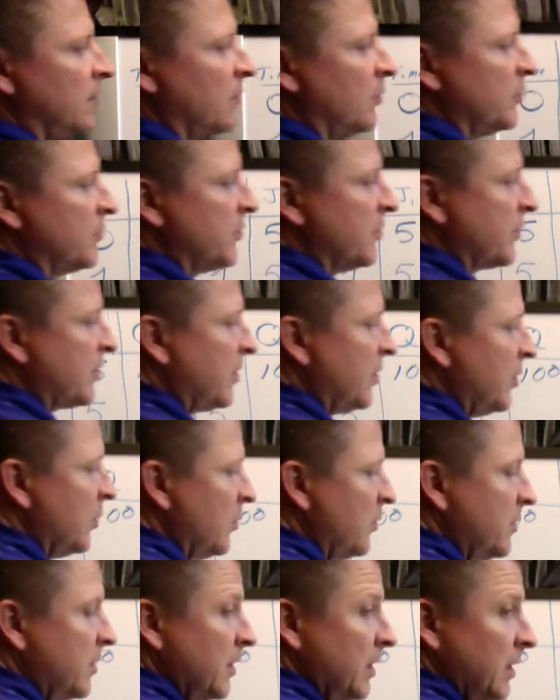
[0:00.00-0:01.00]
which is
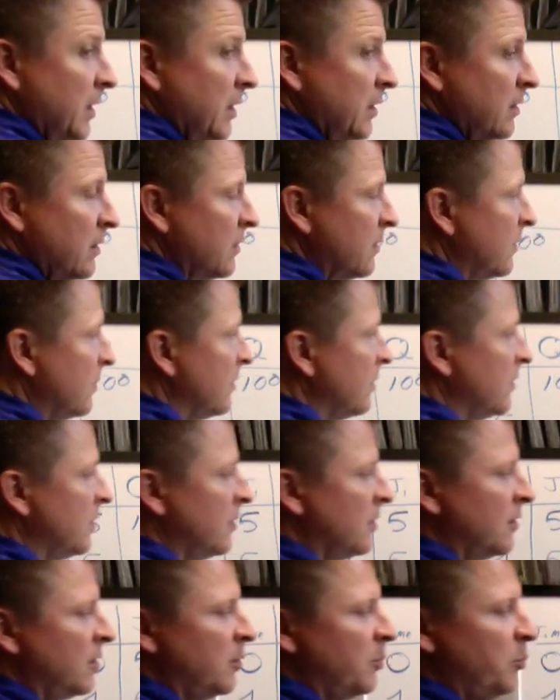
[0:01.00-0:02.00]
Qt,
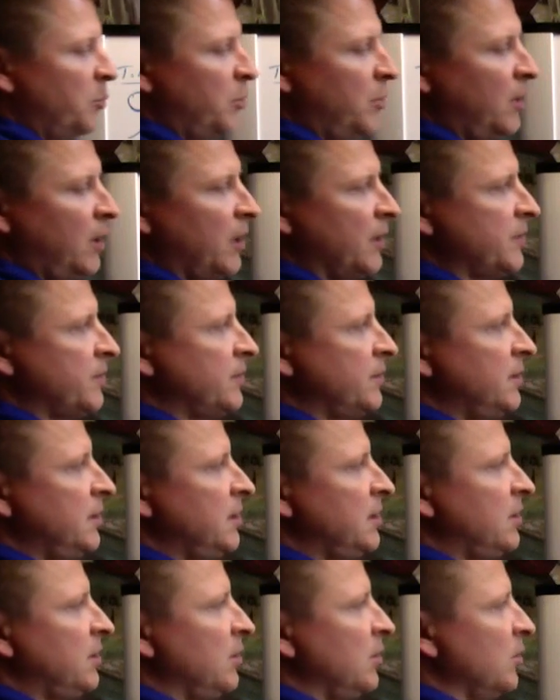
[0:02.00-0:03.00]
plus
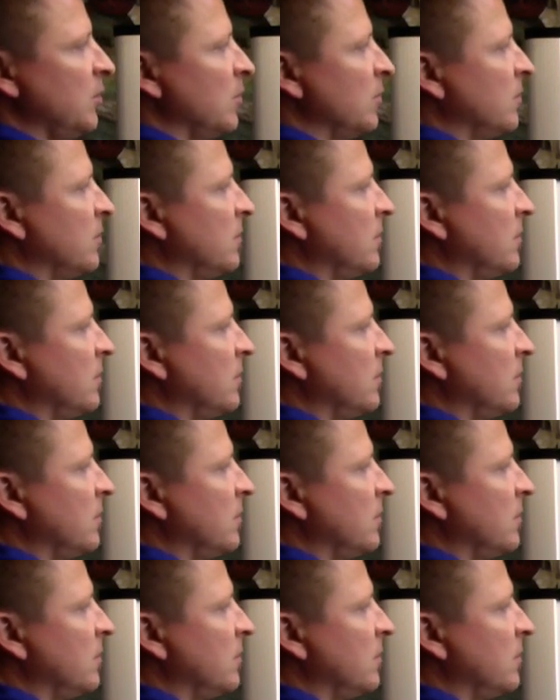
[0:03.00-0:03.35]
dQ.